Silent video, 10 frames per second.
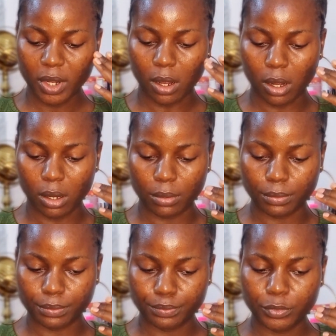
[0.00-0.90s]

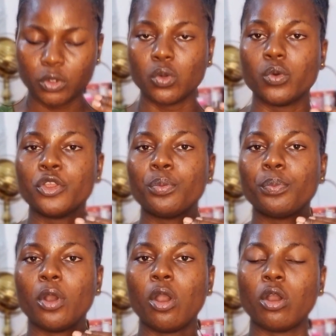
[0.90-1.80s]
um, when you
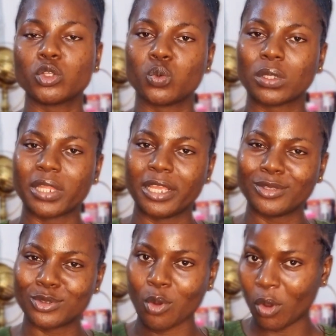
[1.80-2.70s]
pour hot water
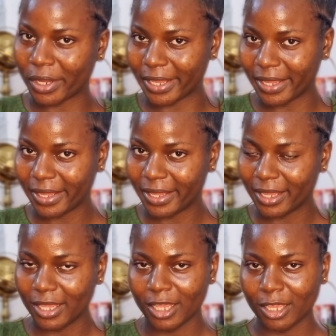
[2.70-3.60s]
into oil,
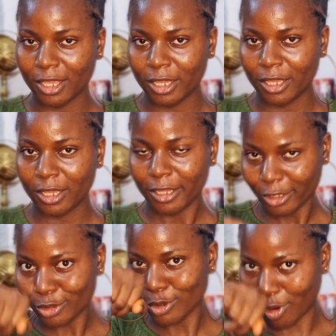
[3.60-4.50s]

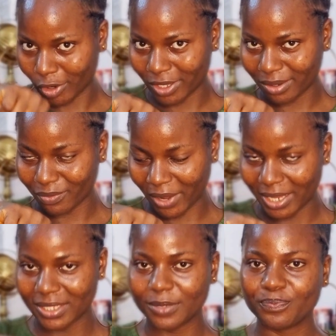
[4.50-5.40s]
into oil,
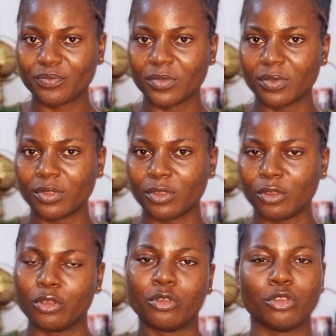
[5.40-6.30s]
right?
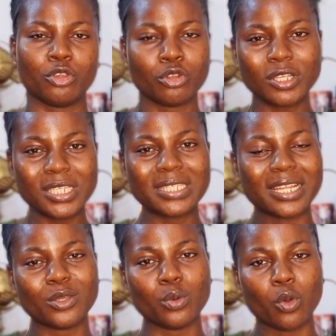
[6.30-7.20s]
You notice
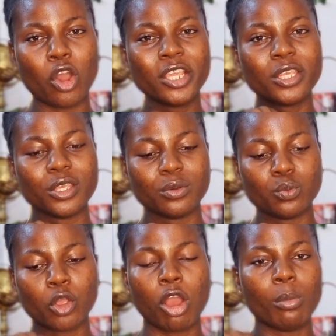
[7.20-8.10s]
that the oil
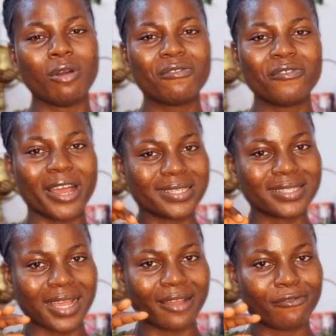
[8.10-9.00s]
will come off
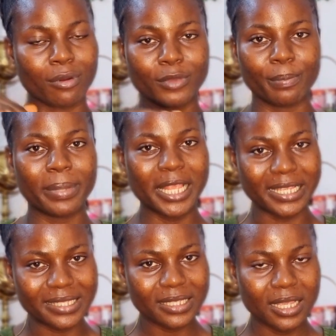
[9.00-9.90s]
faster from the
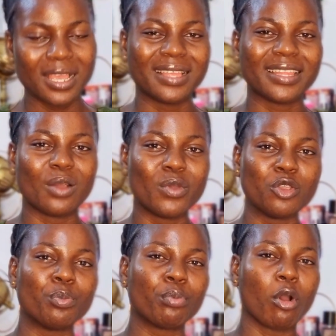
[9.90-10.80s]
plate than when
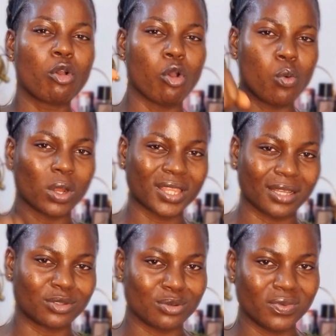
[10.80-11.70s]
you pour cold water
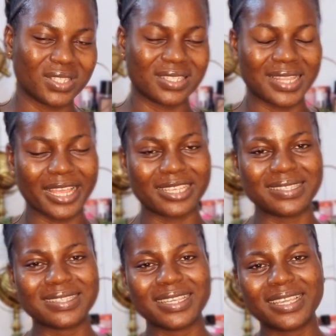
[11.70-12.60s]
to it. It's like it's
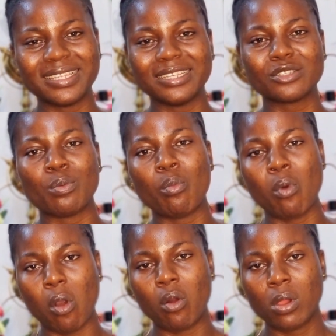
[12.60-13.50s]
sticking it more